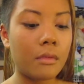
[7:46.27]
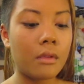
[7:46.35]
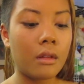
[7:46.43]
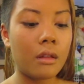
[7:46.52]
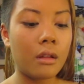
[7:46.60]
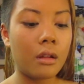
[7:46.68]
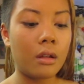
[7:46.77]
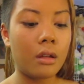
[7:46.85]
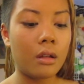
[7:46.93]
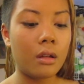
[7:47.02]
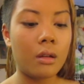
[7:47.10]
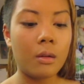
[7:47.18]

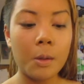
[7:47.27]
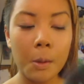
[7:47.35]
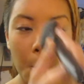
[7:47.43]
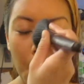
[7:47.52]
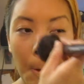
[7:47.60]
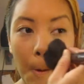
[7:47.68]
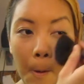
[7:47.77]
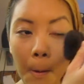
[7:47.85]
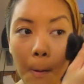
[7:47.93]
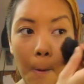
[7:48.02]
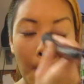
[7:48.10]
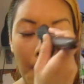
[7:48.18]

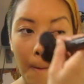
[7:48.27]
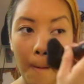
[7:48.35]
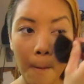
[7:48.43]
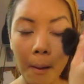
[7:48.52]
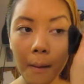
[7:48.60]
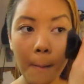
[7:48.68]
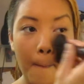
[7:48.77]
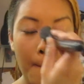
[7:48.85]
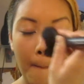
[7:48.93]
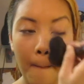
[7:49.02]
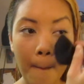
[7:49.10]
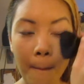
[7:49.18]

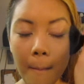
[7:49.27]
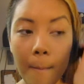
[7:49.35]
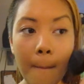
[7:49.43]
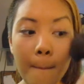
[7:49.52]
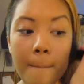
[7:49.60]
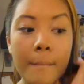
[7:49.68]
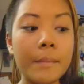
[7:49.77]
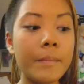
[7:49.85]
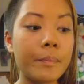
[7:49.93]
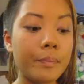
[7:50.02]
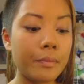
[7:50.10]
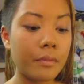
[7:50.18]

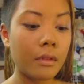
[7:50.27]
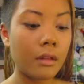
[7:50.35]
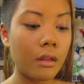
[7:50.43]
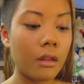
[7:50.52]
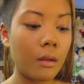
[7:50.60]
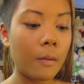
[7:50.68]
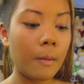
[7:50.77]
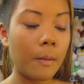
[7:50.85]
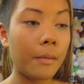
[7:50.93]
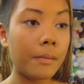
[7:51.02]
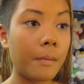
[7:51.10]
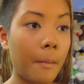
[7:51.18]
No one is speaking in this clip.